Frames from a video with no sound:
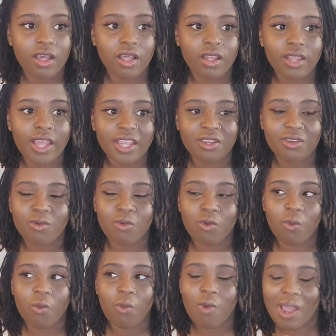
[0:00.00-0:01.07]
Like,
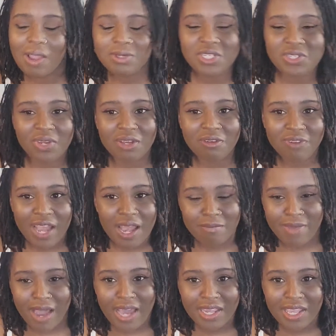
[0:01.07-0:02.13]
why would you want a fat
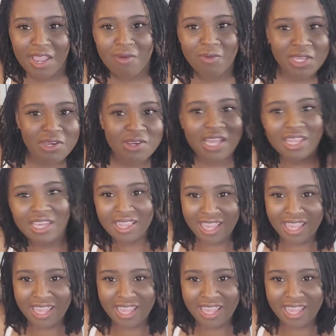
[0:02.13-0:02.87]
body when you could look